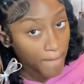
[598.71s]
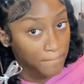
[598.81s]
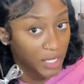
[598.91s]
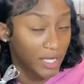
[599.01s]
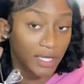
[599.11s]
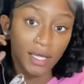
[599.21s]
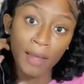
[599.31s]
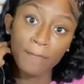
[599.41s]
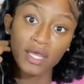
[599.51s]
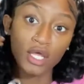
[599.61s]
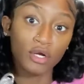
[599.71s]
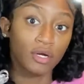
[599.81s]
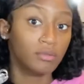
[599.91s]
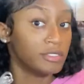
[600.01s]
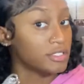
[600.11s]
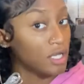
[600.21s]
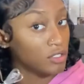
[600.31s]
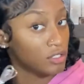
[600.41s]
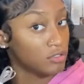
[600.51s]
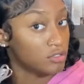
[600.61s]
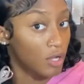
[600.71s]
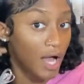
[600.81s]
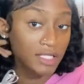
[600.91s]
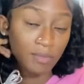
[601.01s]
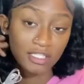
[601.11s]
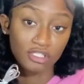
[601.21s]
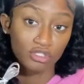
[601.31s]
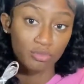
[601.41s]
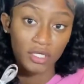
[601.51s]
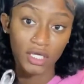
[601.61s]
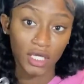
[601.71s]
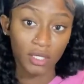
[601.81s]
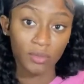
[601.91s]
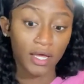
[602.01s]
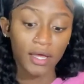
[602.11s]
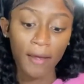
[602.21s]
But pink and green would be so cute, so I might just do pink anyway.